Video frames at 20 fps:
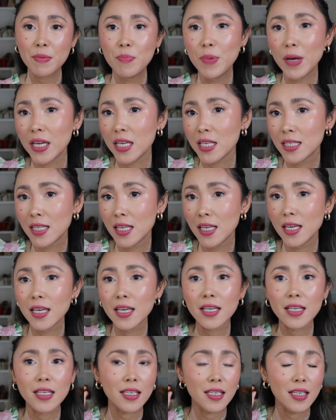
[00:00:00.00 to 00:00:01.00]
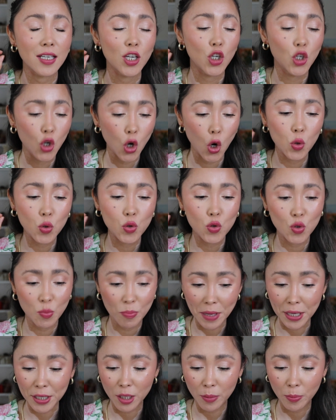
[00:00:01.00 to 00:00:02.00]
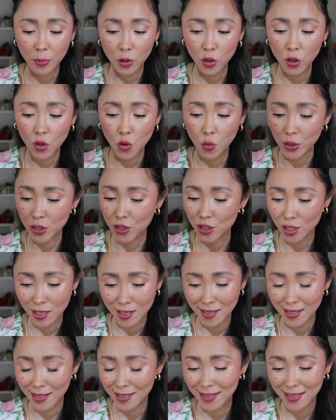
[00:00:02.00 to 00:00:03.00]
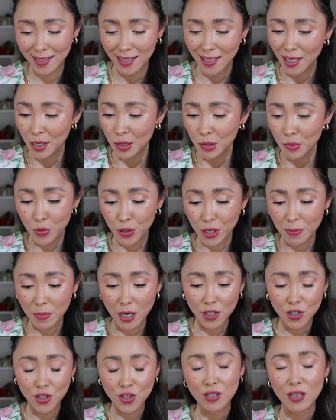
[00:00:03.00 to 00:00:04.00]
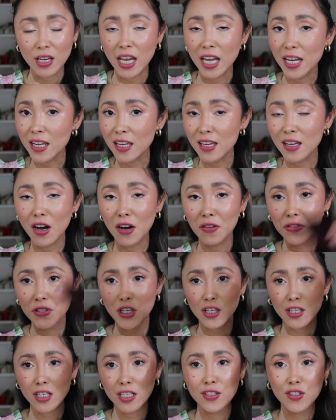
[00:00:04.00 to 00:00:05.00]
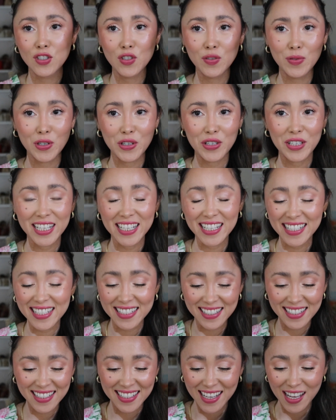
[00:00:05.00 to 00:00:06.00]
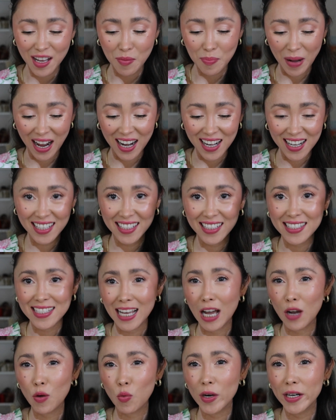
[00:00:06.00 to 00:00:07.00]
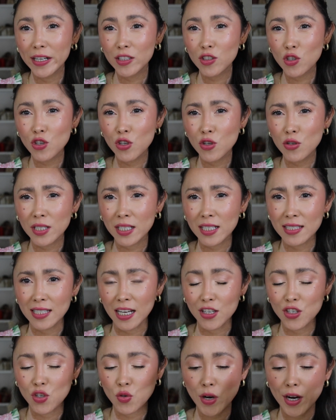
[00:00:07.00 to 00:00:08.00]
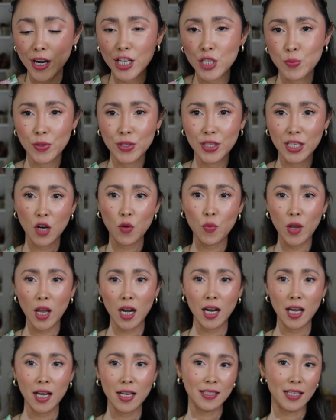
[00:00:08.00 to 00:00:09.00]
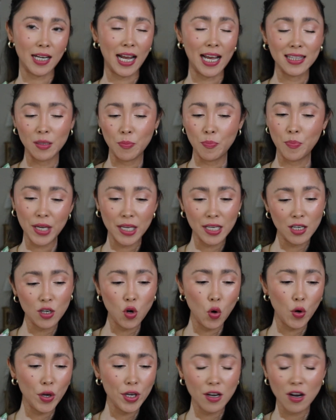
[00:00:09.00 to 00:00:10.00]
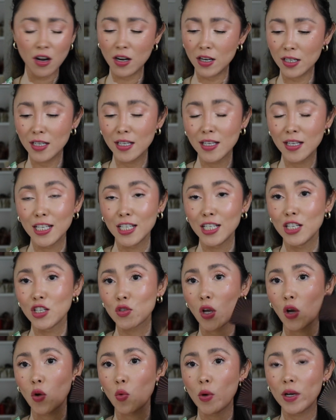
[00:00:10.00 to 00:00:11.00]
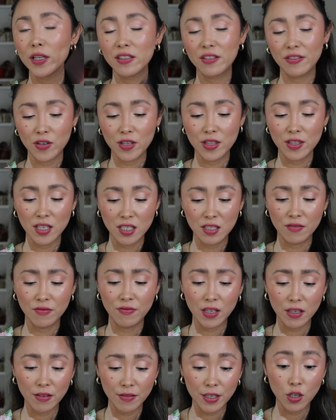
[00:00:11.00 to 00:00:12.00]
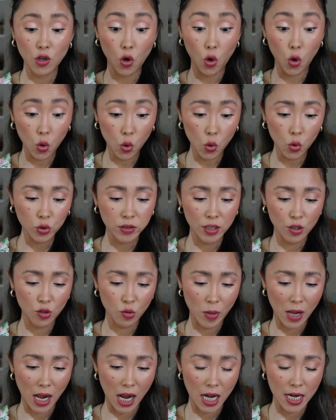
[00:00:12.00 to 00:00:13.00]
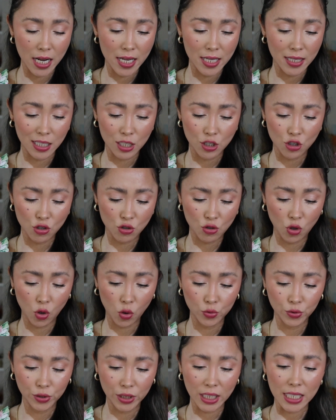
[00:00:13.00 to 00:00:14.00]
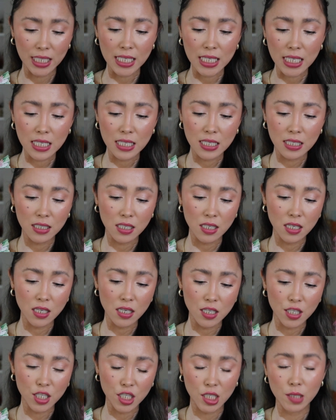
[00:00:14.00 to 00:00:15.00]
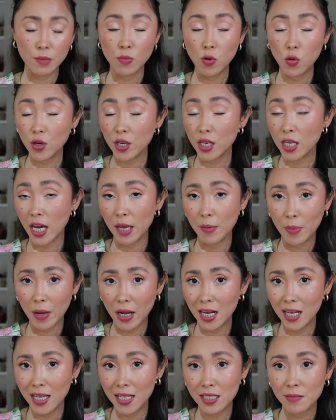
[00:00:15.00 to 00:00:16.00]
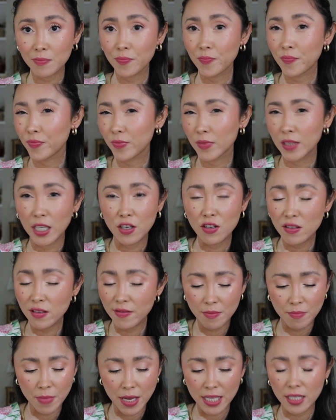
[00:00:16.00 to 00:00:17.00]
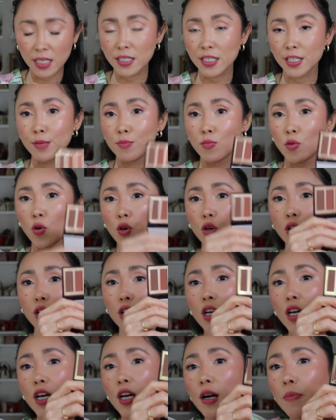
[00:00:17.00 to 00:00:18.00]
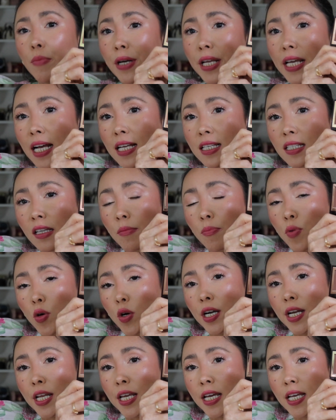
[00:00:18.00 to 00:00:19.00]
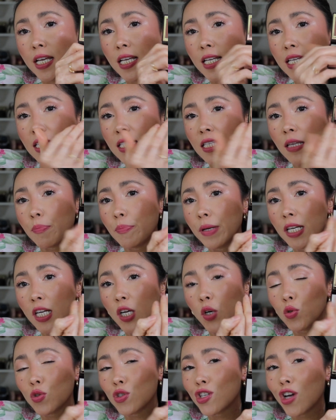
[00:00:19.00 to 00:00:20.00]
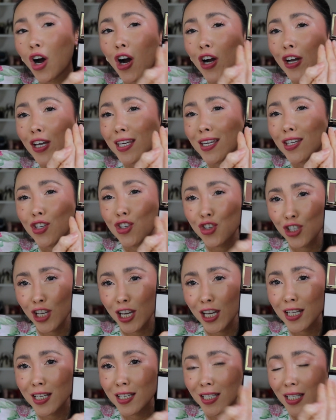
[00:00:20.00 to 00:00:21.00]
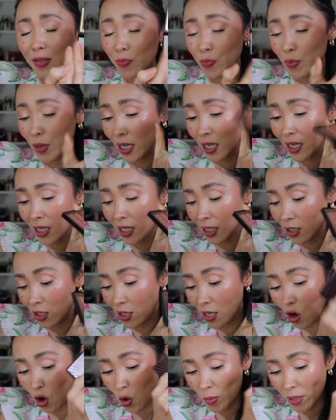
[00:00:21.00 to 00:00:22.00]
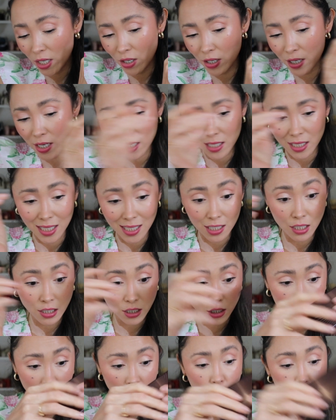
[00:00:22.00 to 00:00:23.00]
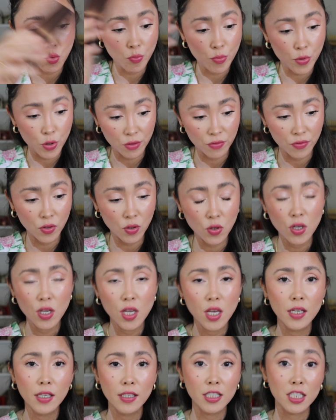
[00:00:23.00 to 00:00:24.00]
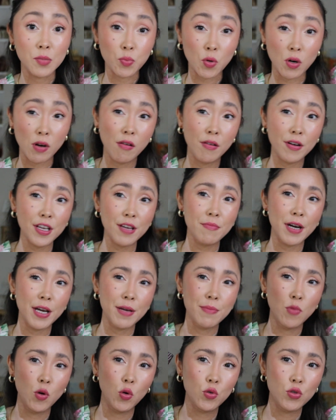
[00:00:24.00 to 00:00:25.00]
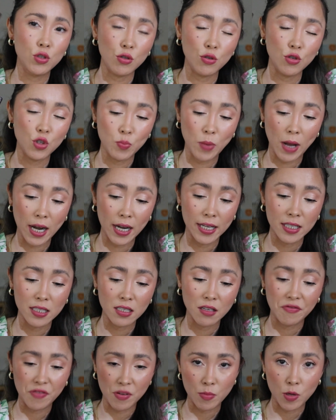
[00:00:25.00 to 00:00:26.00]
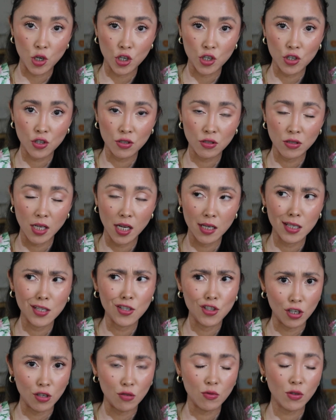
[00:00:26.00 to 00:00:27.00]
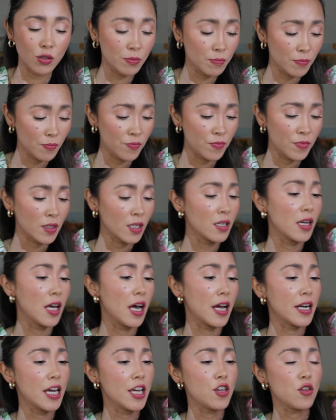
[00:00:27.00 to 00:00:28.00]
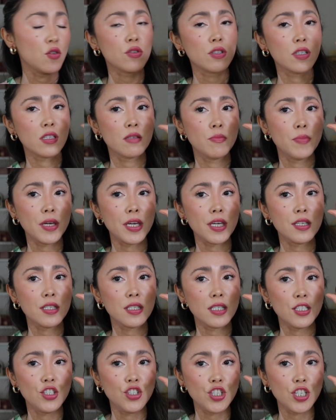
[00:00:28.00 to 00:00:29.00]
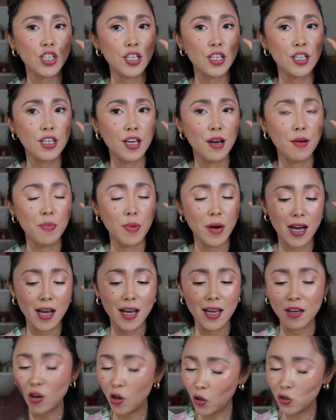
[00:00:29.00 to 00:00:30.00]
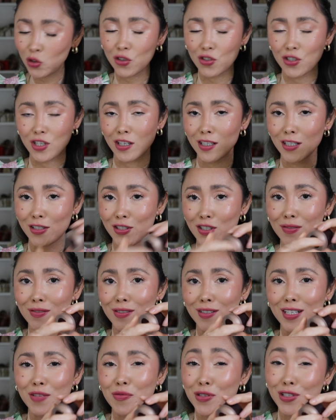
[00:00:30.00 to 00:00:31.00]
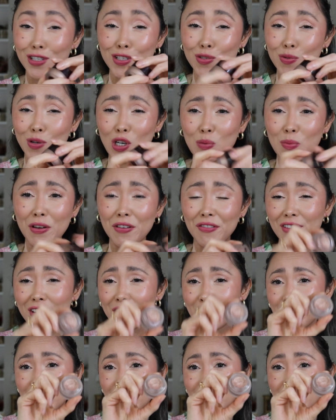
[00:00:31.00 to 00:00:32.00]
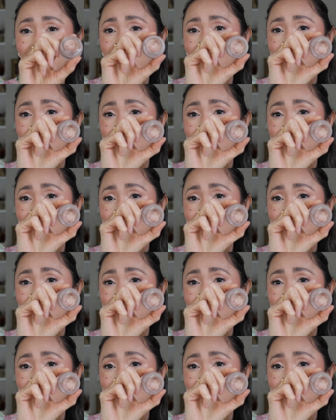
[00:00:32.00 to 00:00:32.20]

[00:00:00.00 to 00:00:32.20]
basic go-to makeup look, which is pretty much any of Charlotte Tilbury's palettes. I wanted to use Exaggerize, but then I realized that I had the pink going on. So I went for this very old little palette. It's just called the Easy Smoky Eye palette. They don't even make this anymore. But it has the prettiest pillow talky shades in pink. And oh my goodness, it's so beautiful. It's probably my most used palette from hers and in general. And I used as a base Jean by also Charlotte Tilbury, which is one of my favorite